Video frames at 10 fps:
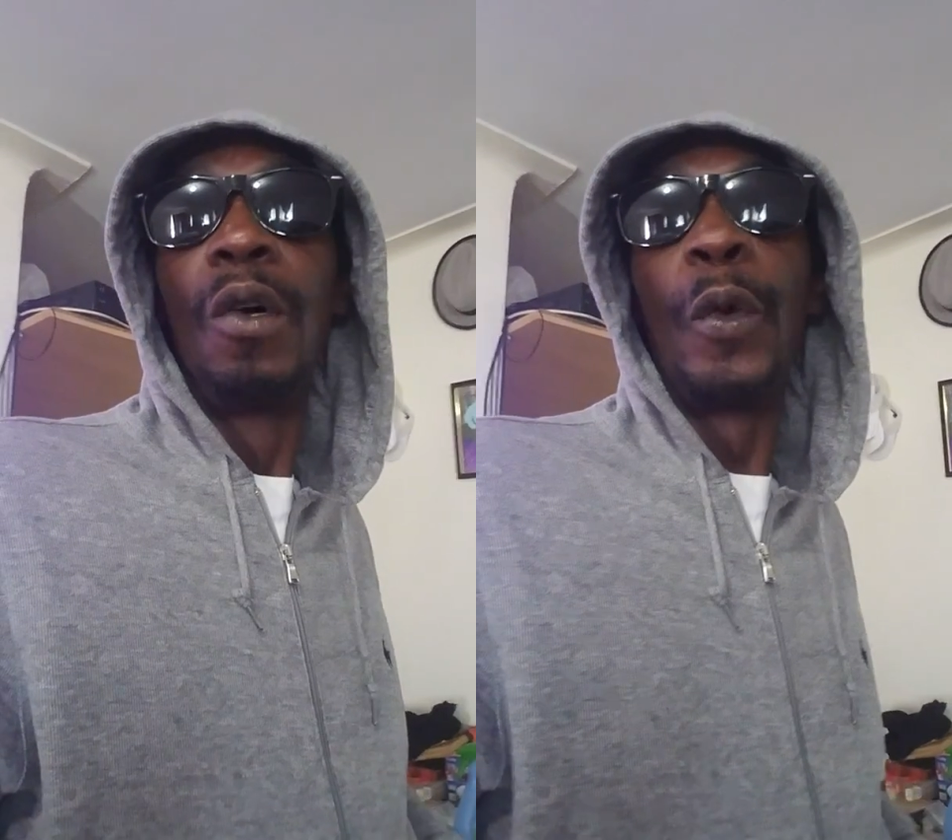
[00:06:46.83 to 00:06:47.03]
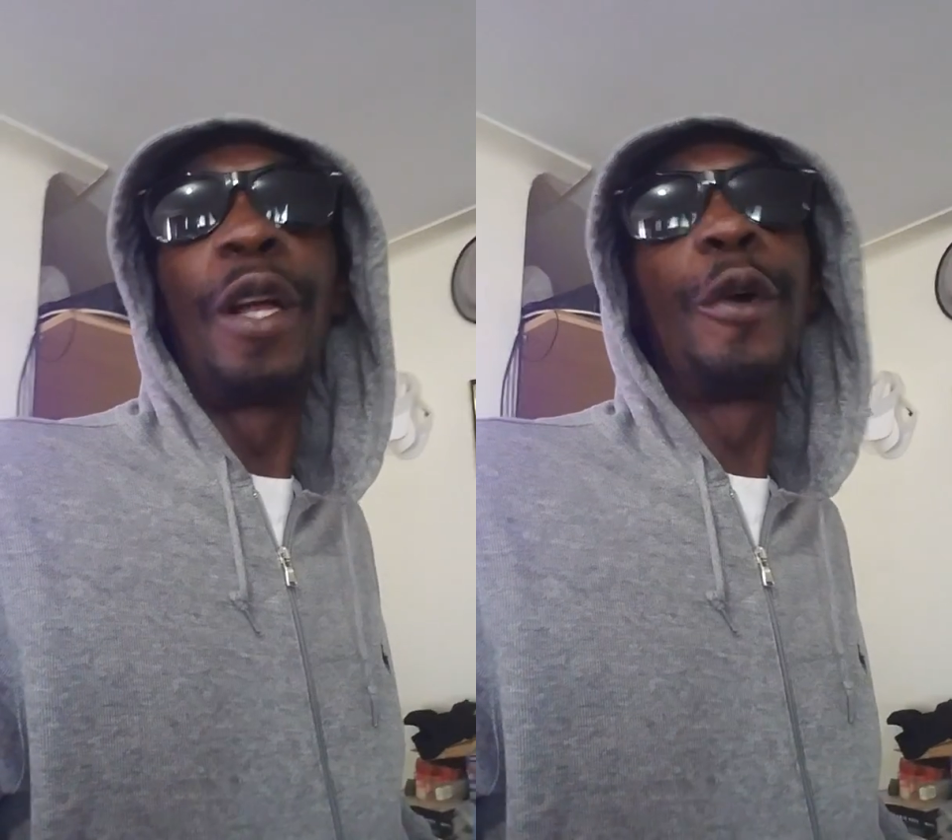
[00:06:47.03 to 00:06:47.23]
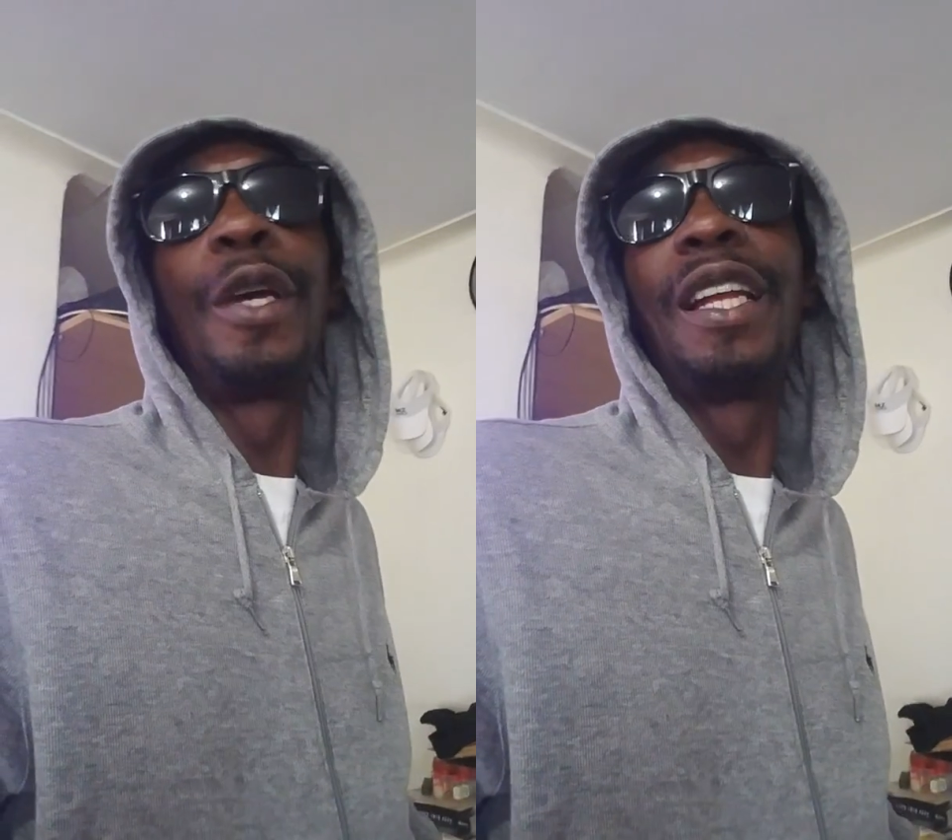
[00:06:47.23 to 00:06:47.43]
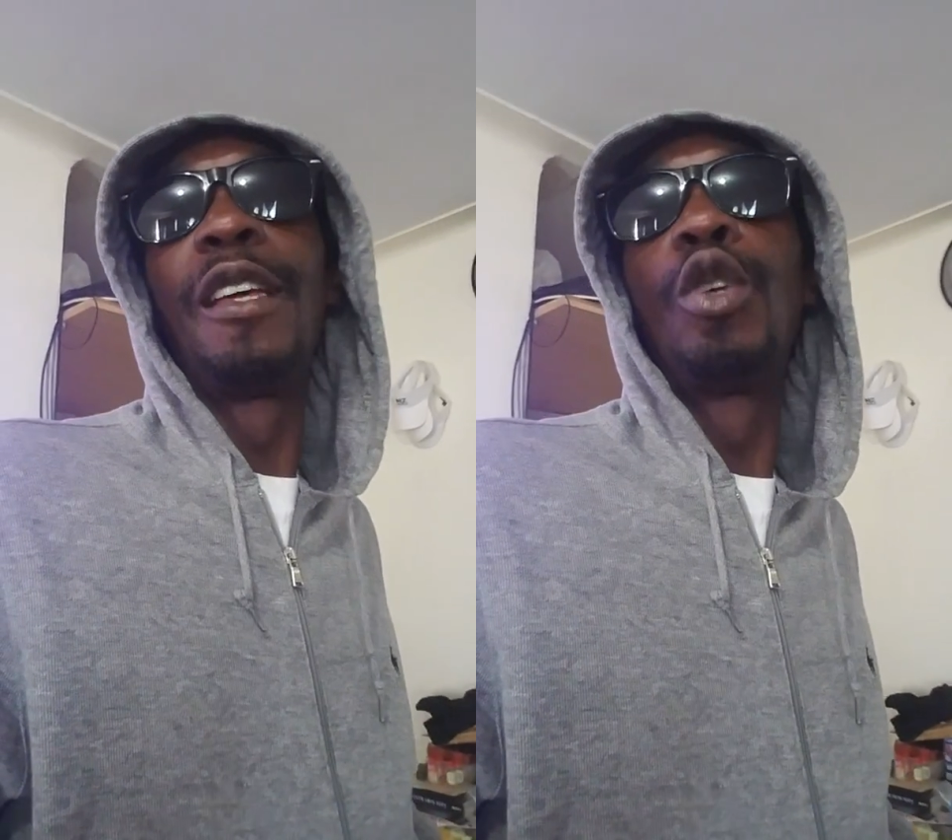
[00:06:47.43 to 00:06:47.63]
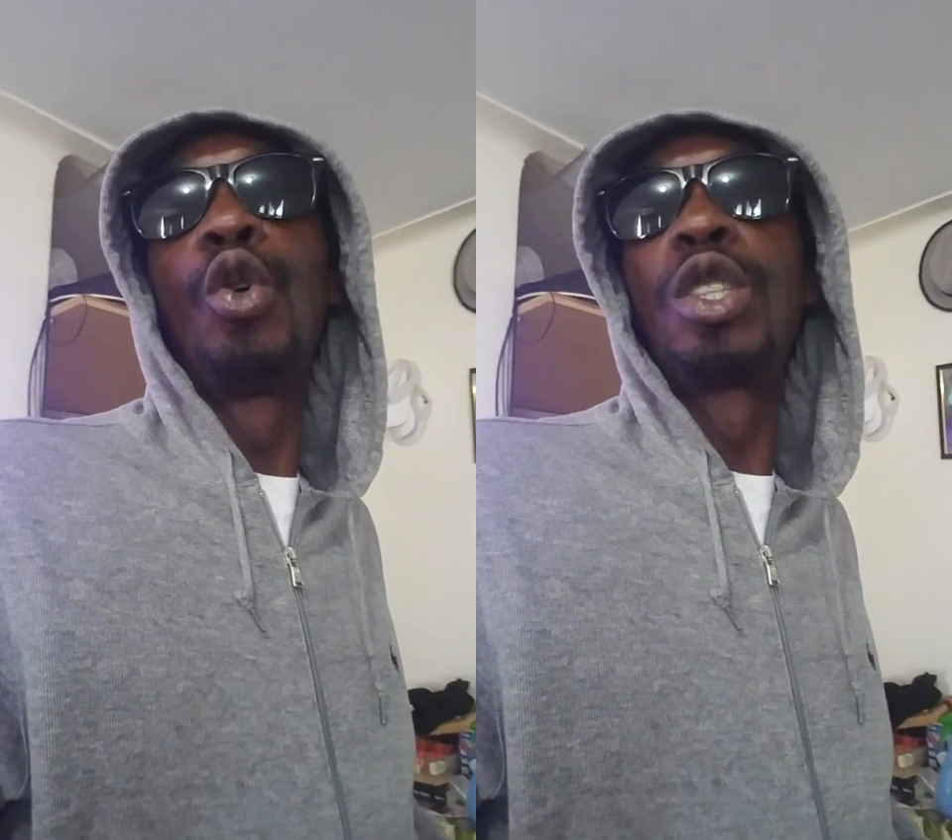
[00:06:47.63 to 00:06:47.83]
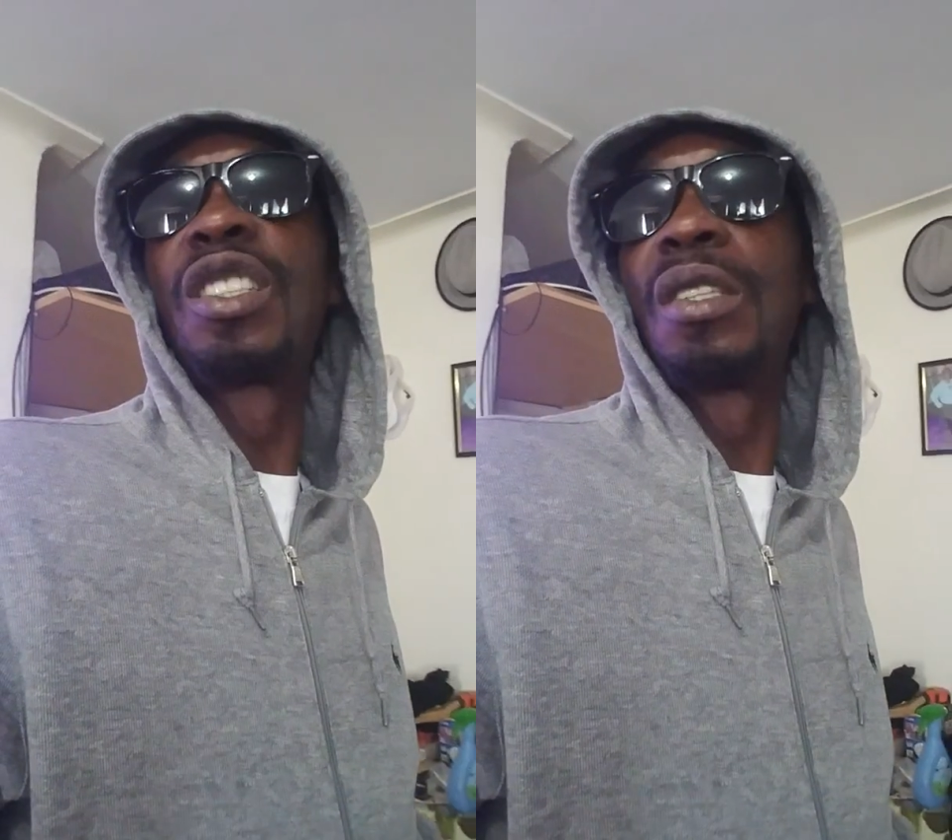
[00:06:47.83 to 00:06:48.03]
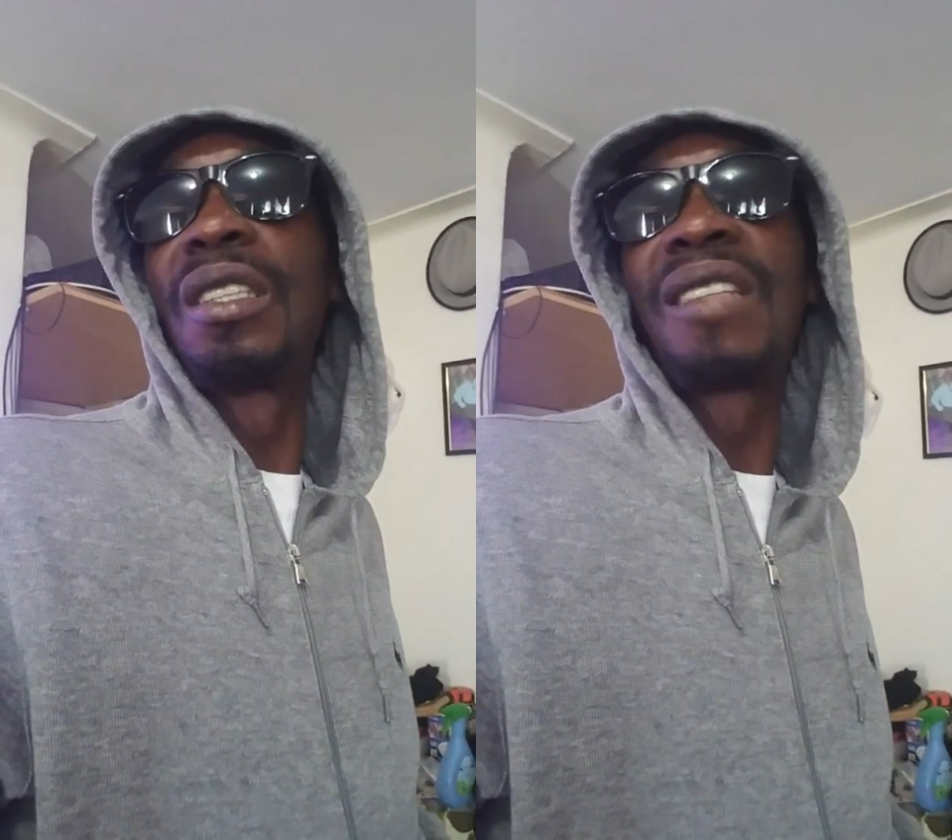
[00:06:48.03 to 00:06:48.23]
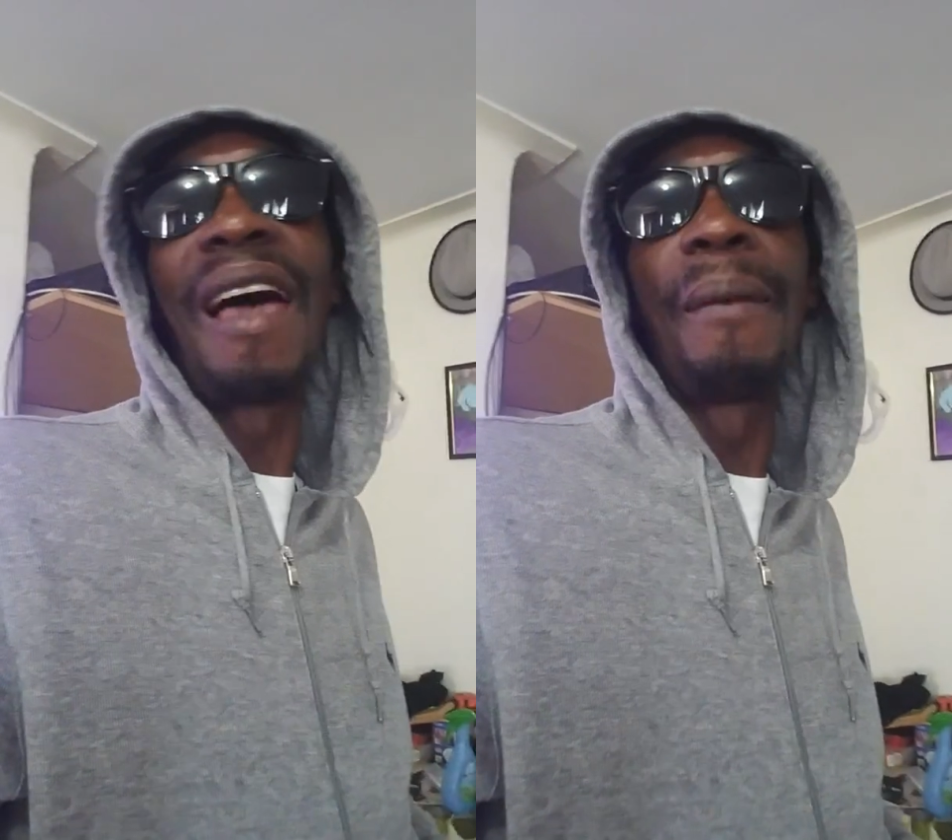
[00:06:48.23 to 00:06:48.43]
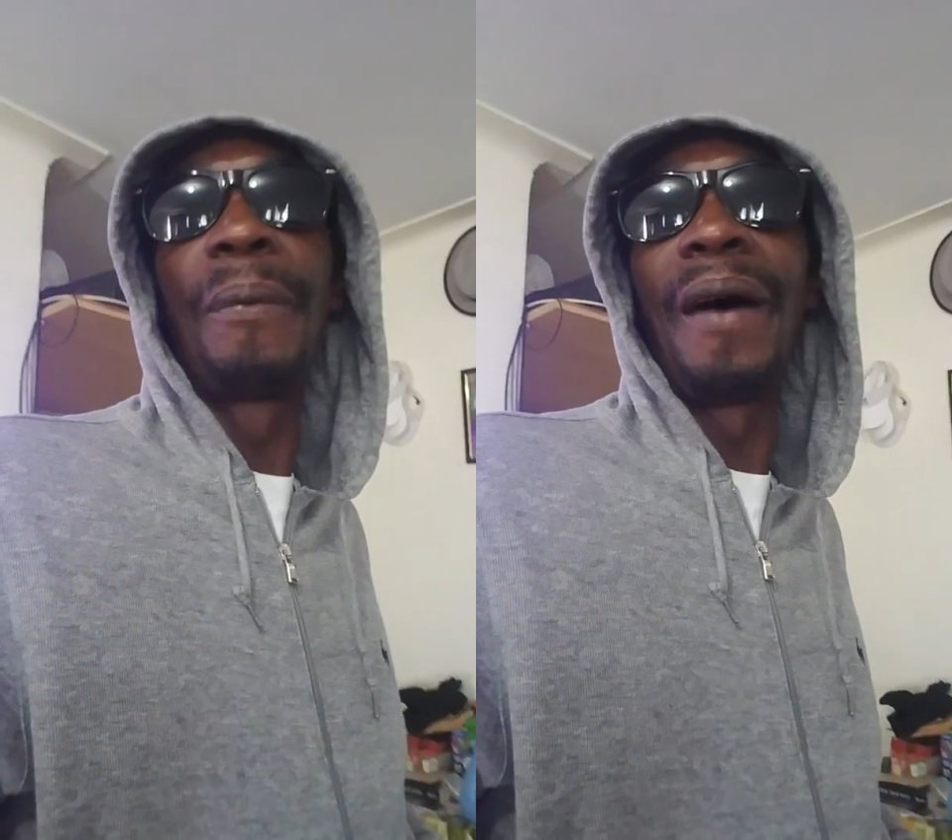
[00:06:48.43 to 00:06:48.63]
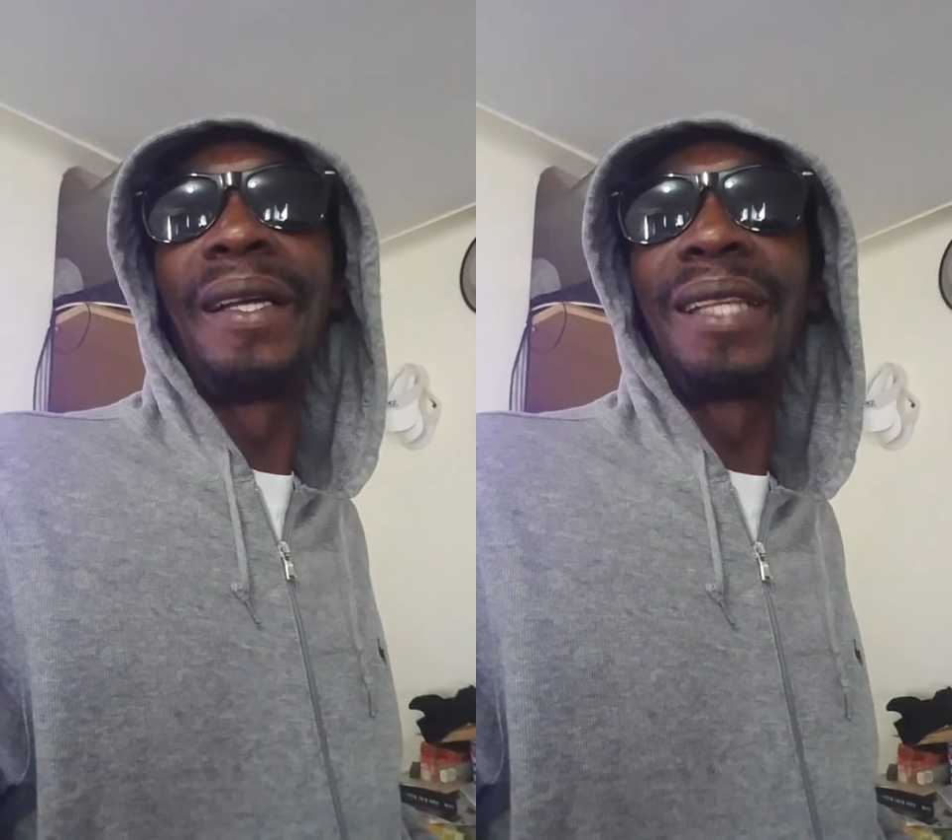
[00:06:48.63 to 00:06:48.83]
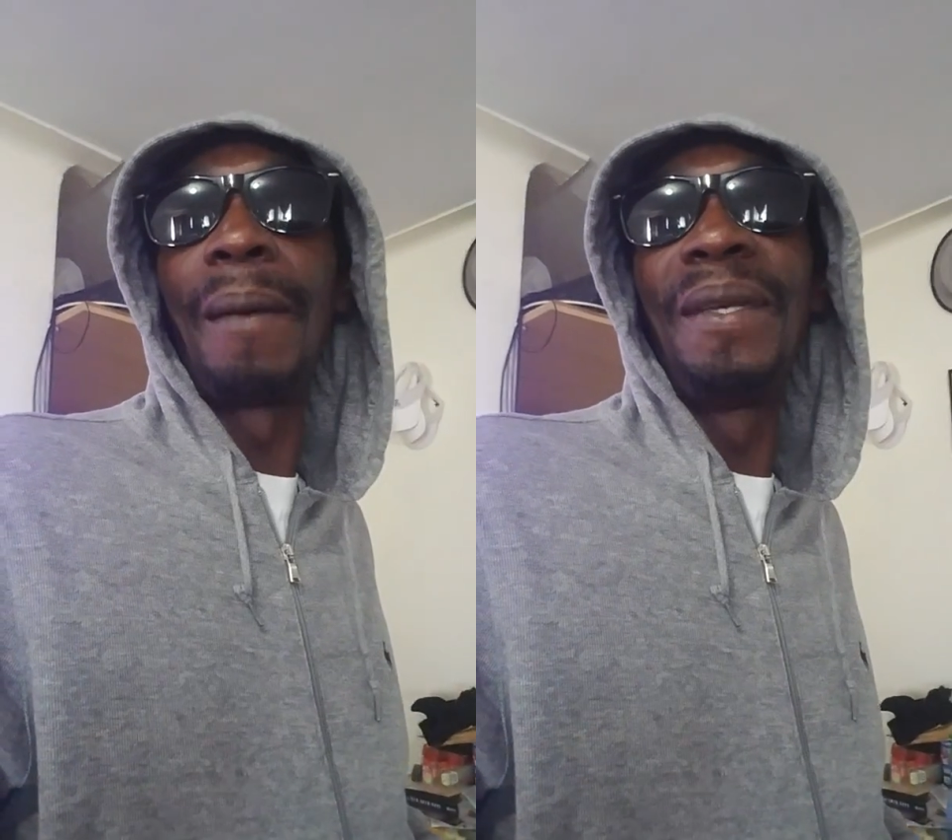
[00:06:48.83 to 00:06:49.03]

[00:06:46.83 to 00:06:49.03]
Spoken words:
We not really used to the typewriter